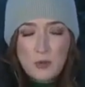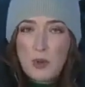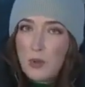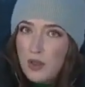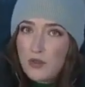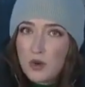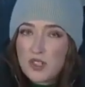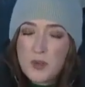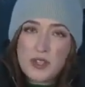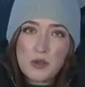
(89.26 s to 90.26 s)
And we will, of
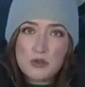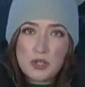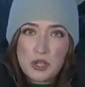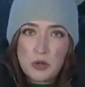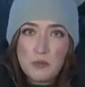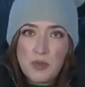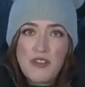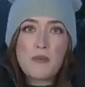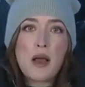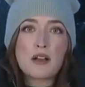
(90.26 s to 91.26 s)
course, bring those to you.
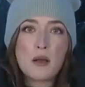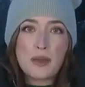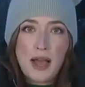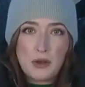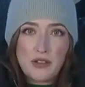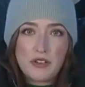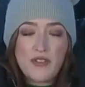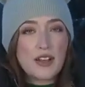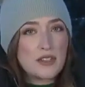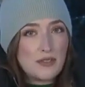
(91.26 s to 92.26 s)
Live in Montcalm County.
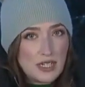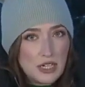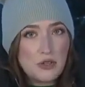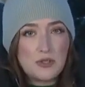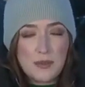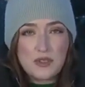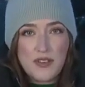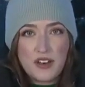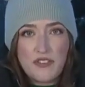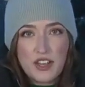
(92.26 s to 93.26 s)
For Fox 17 News, I'm
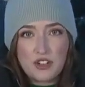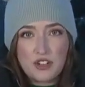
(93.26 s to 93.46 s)
Savannah Fish.